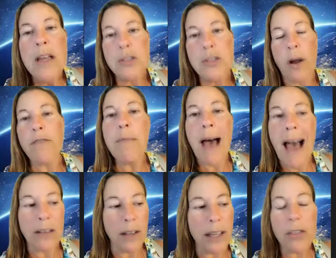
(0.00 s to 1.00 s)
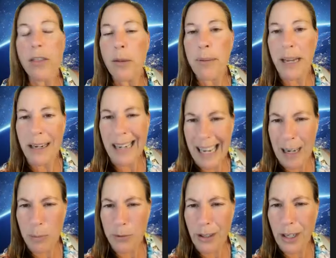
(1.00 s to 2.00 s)
So I've met like the big
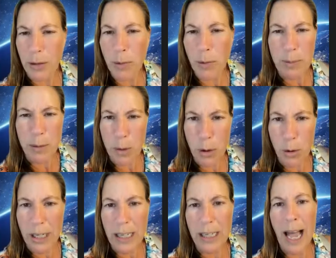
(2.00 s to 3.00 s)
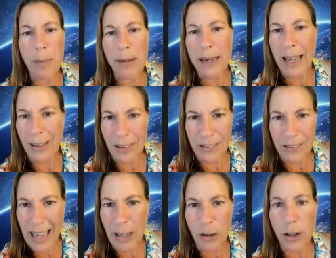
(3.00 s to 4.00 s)
names like Raymond Moody, Eben
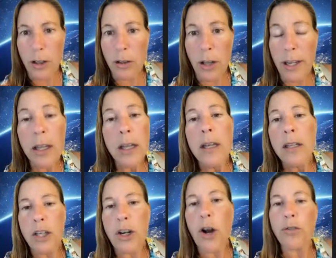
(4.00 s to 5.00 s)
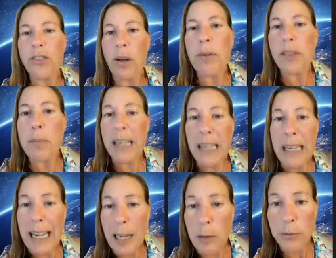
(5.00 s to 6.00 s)
Alexander, like, you mm-hmm. know, some of the big
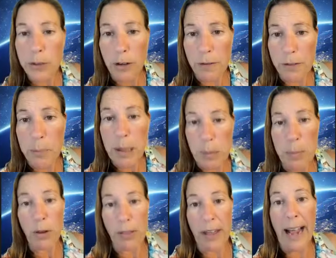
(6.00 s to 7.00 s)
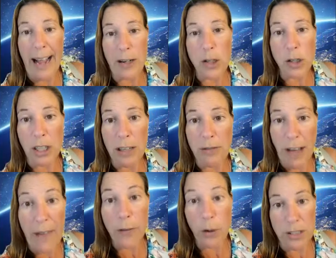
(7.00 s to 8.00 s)
names of the people that actually have
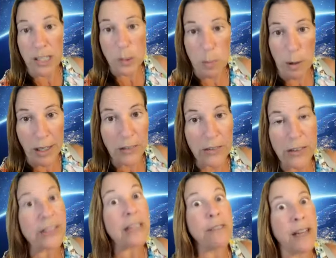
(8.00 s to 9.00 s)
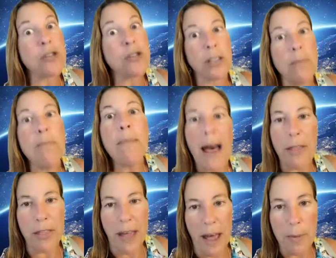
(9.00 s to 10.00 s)
had those experiences. I've actually yeah. met
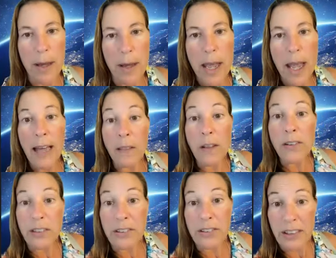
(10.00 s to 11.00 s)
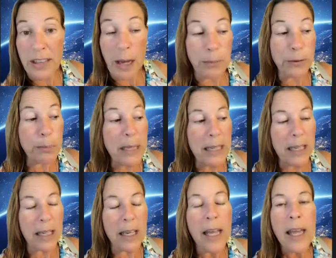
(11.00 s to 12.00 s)
them and listened to them
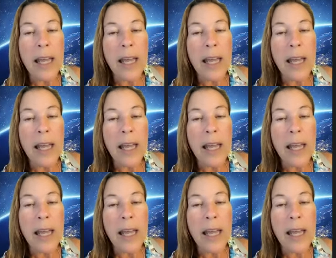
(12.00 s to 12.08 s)
speak.